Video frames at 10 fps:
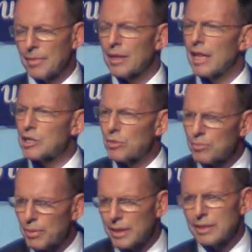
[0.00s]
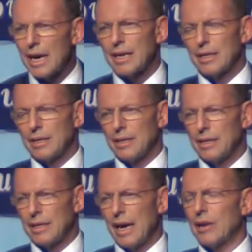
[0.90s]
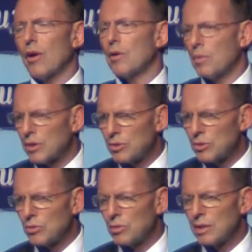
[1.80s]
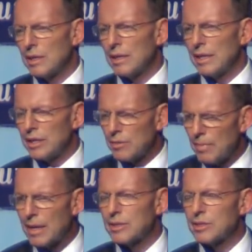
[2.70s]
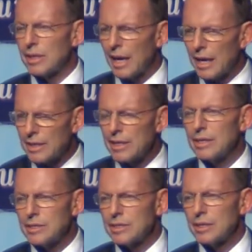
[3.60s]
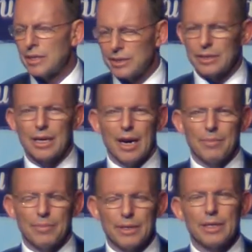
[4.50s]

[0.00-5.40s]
That's what Peter Dutton and I want to do in the months and years to come.